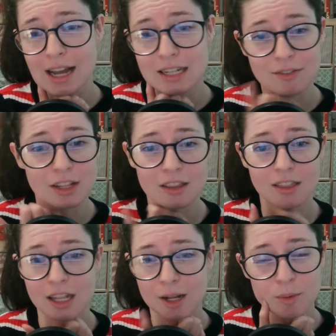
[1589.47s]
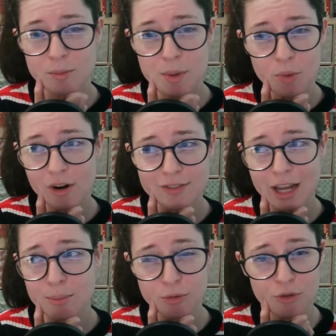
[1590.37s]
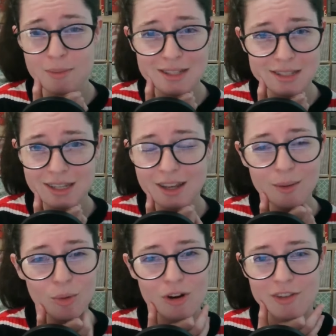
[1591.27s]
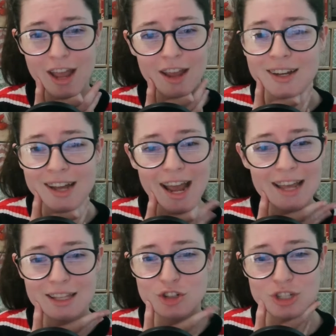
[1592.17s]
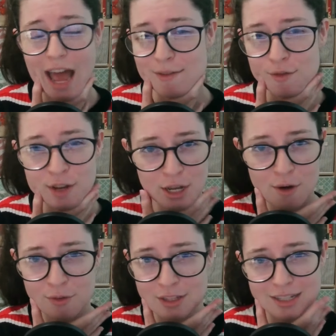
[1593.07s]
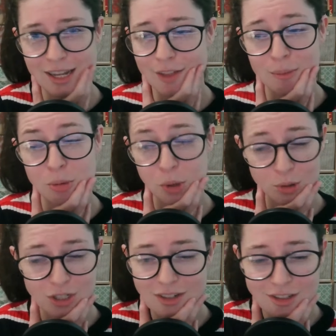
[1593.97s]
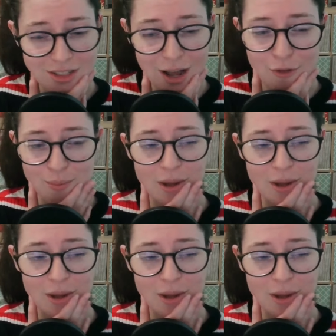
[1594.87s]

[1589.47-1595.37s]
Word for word: I definitely thought that it would be more of like a performance thing, more of a hey, let's just have a video for the sake of like promotional stuff,